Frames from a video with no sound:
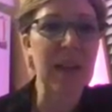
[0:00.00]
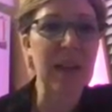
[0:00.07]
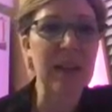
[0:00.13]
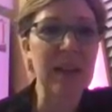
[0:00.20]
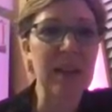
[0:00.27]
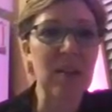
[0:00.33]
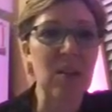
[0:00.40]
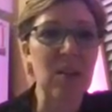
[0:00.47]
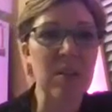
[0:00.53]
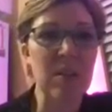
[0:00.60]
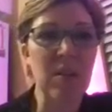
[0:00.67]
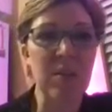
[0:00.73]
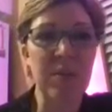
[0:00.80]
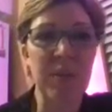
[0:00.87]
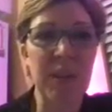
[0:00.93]
And then
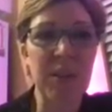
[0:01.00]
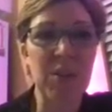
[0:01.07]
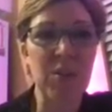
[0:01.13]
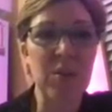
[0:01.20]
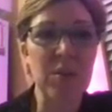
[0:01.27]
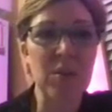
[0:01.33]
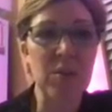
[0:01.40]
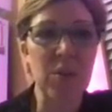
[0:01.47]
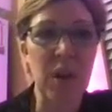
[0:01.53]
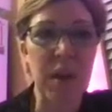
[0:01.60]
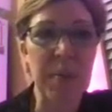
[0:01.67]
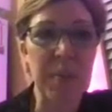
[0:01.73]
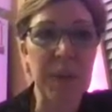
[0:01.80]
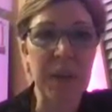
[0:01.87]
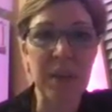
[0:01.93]
also facial
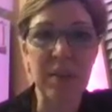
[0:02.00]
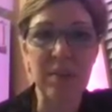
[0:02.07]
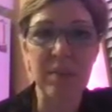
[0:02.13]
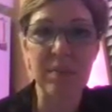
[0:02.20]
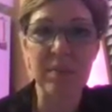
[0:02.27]
striping